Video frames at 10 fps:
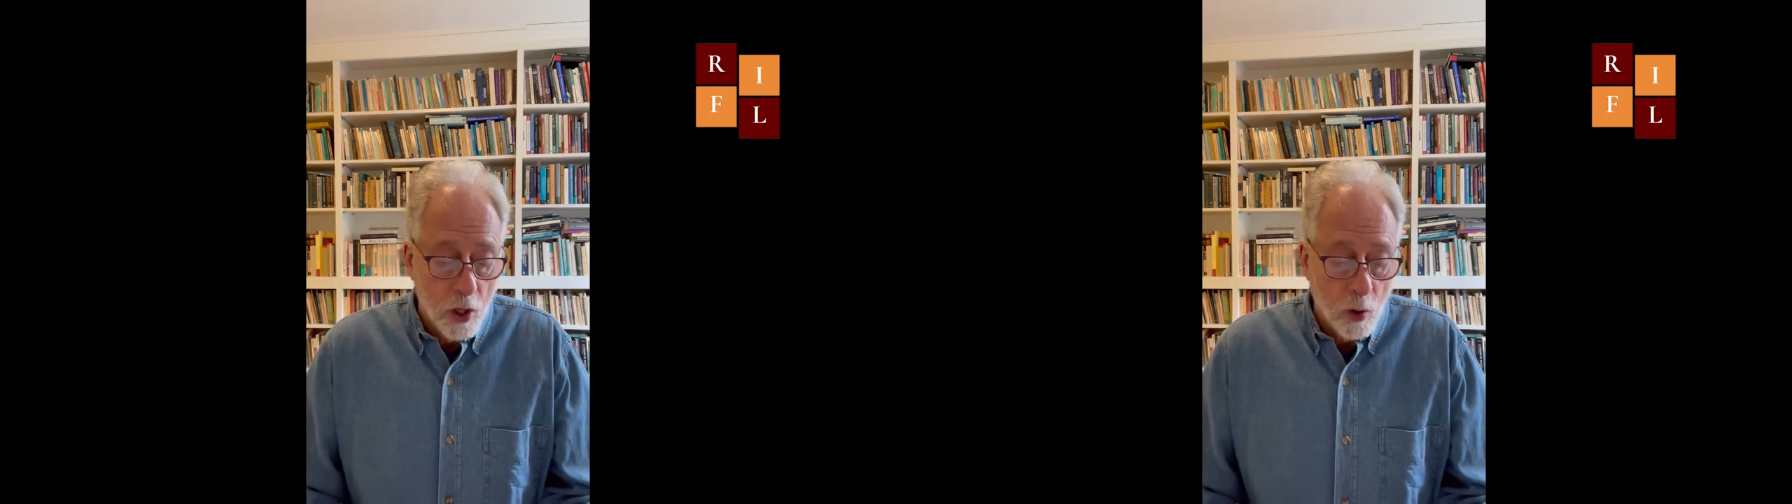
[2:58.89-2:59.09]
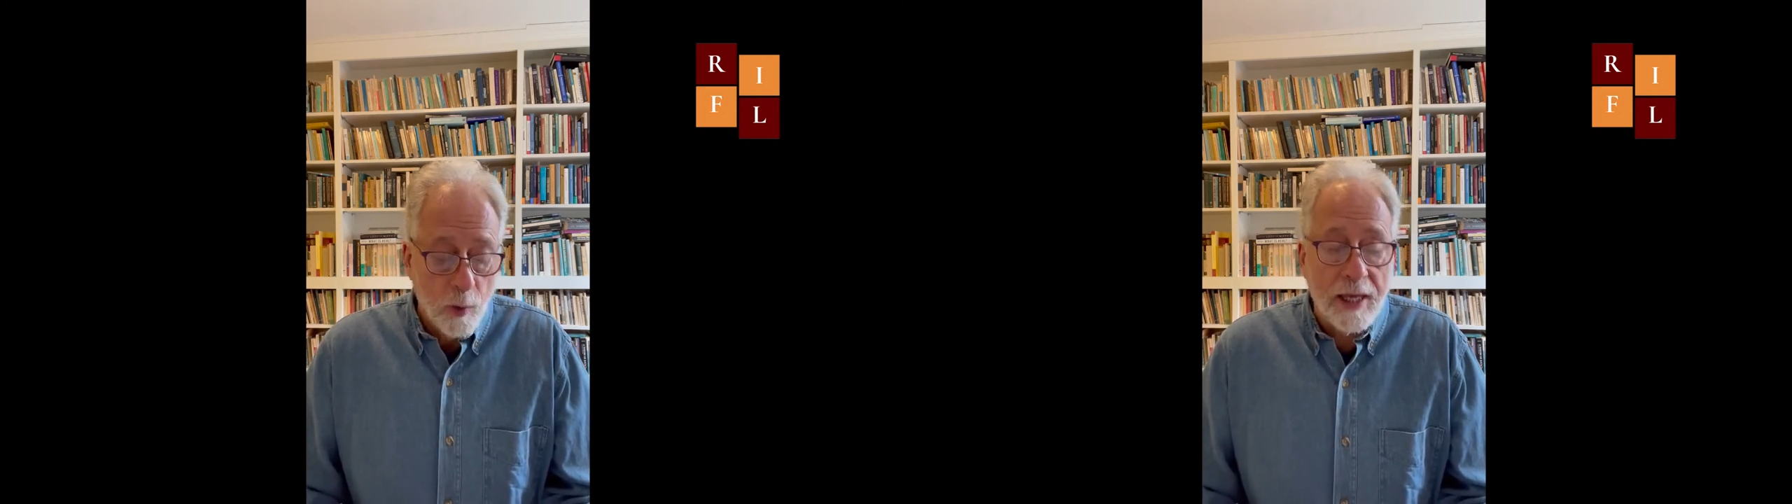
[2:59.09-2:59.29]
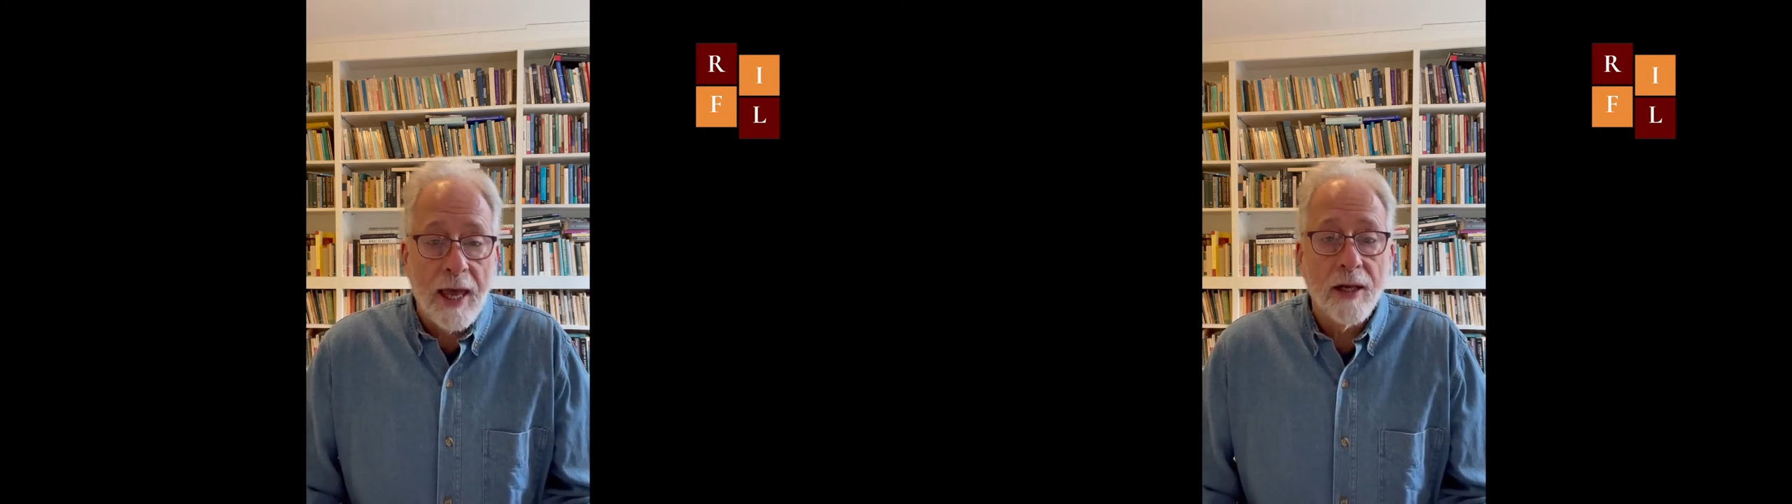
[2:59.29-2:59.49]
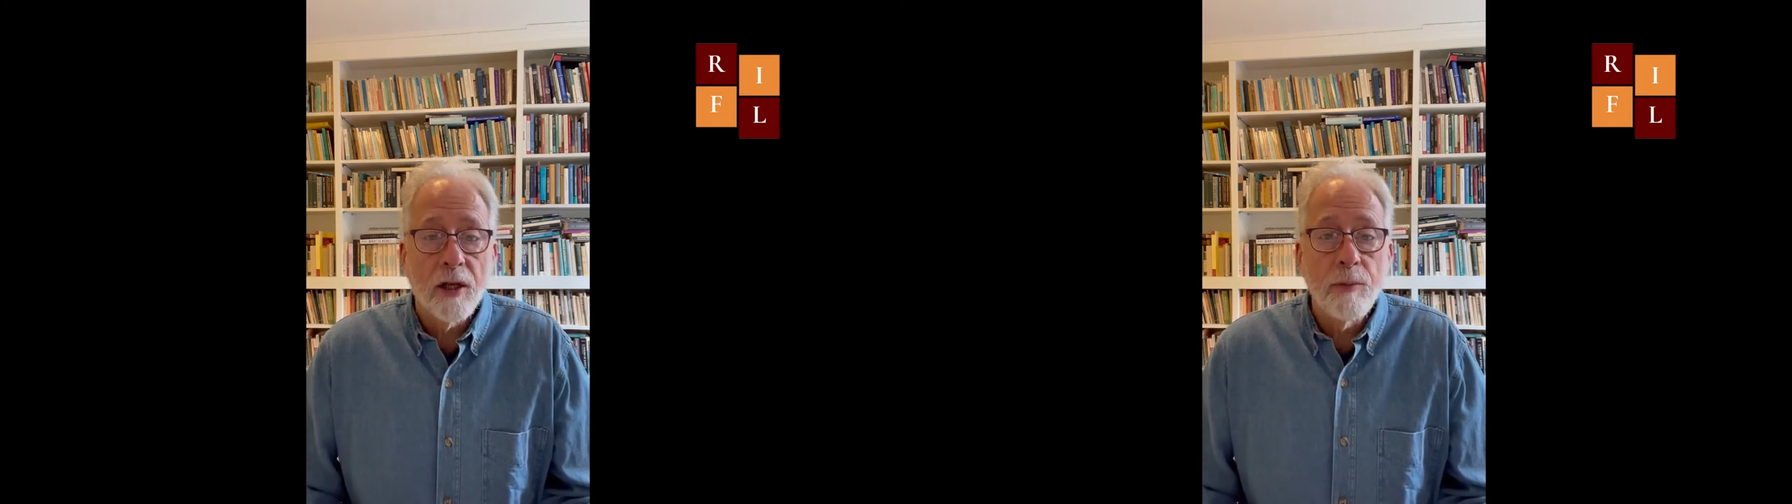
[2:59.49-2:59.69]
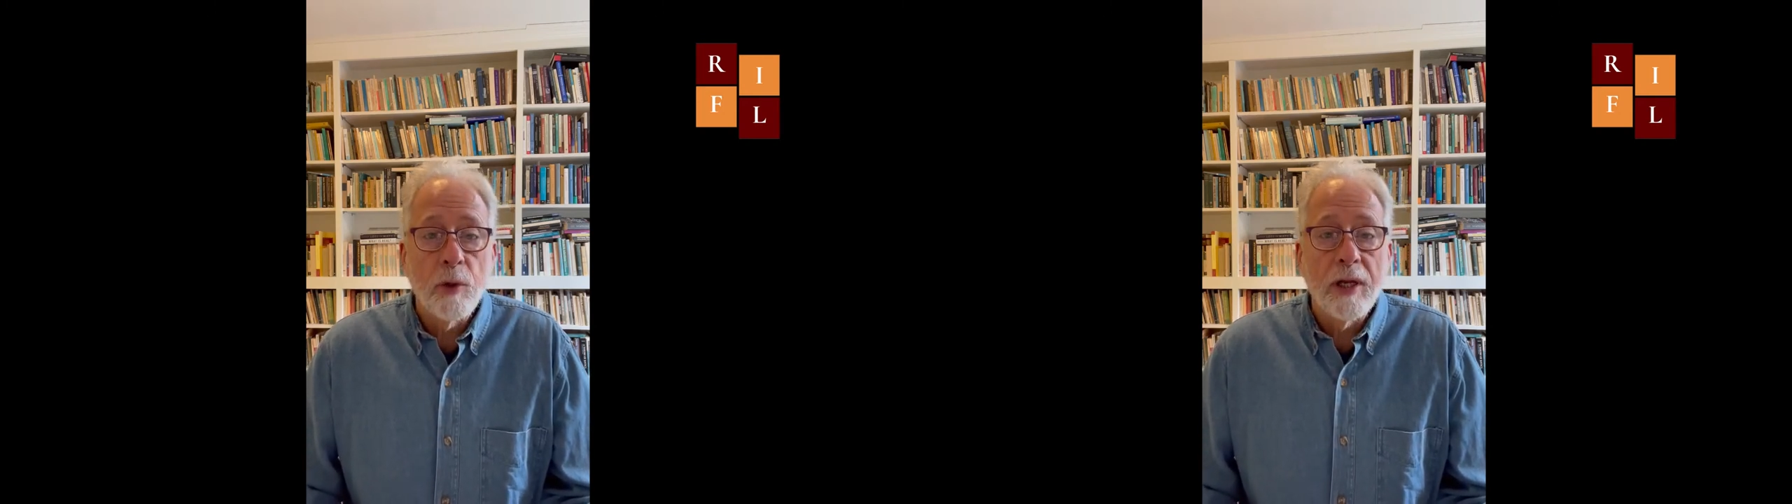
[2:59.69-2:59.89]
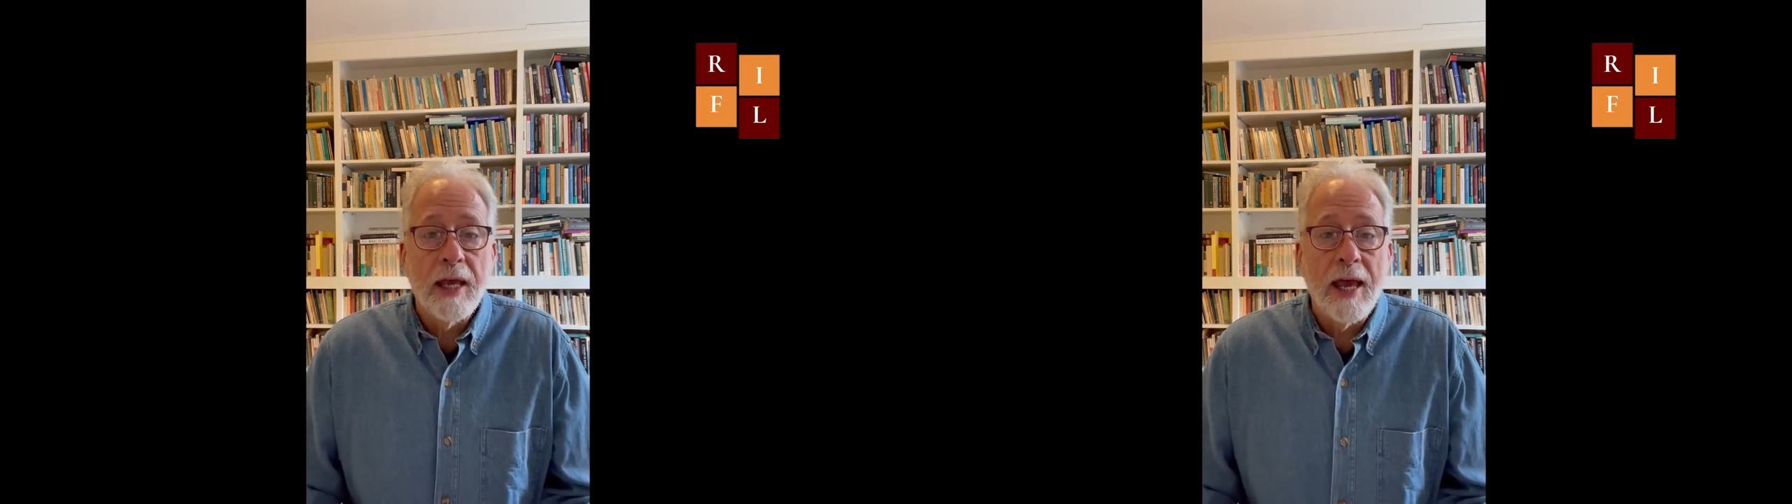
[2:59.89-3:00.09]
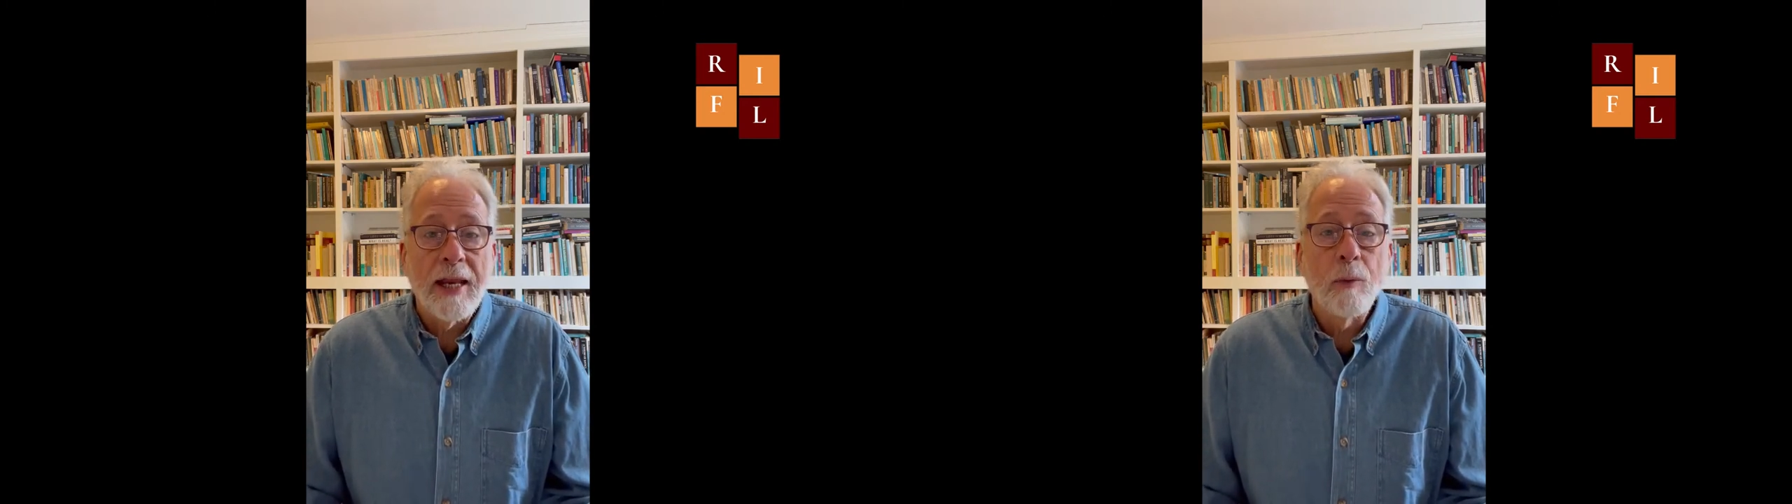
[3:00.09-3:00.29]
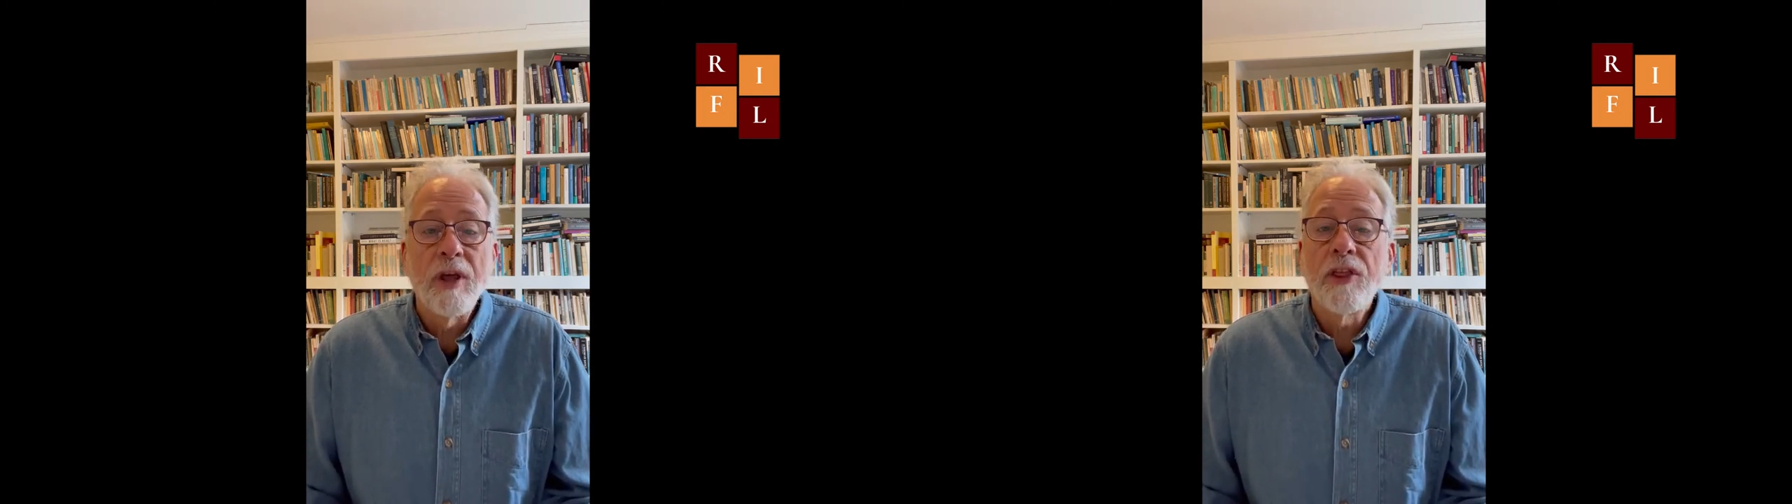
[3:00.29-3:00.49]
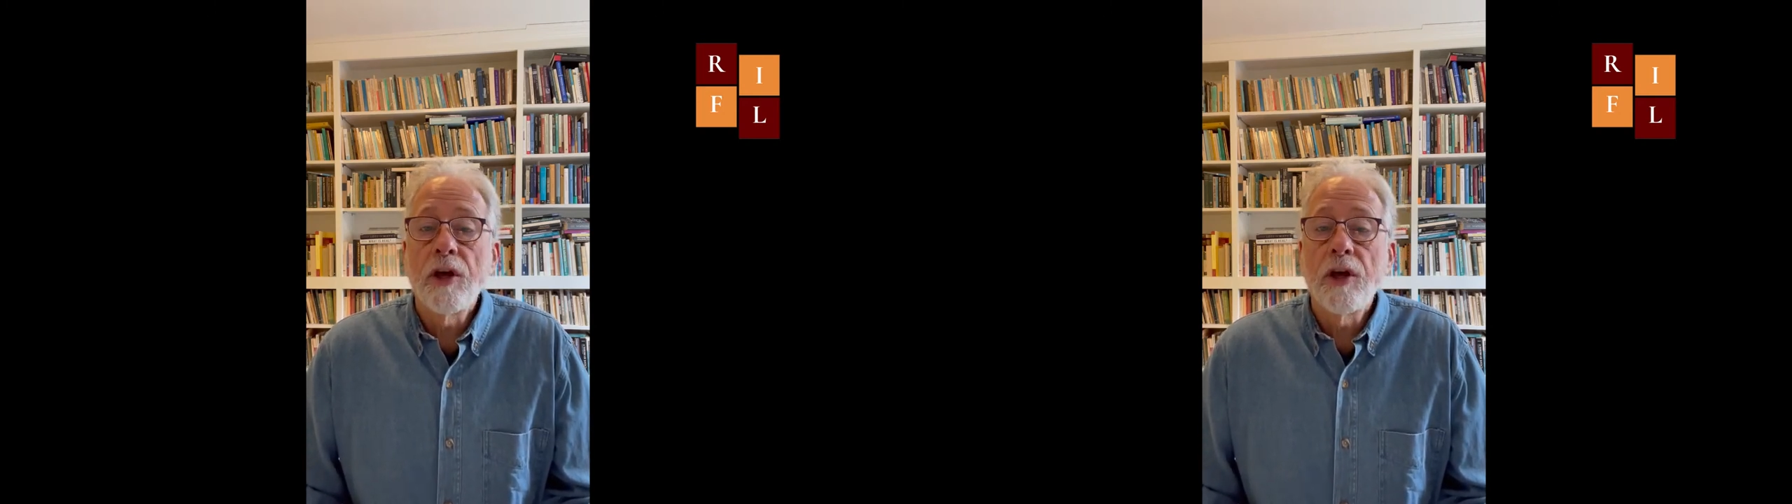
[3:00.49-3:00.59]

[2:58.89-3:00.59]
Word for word: we get communicating with